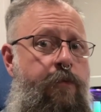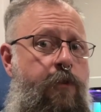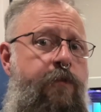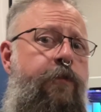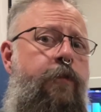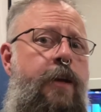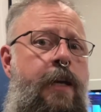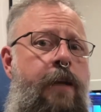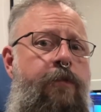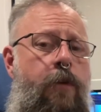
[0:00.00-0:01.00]
for
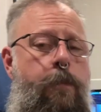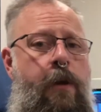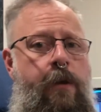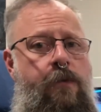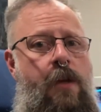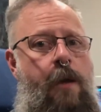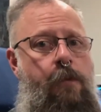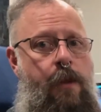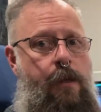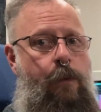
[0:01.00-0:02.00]
free for a period of time
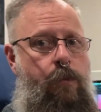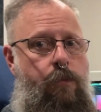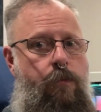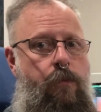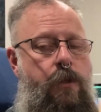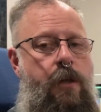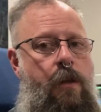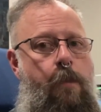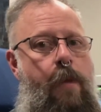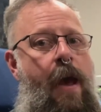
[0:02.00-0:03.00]
and then he would
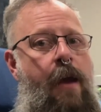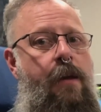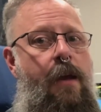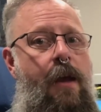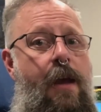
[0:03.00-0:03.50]
return them back,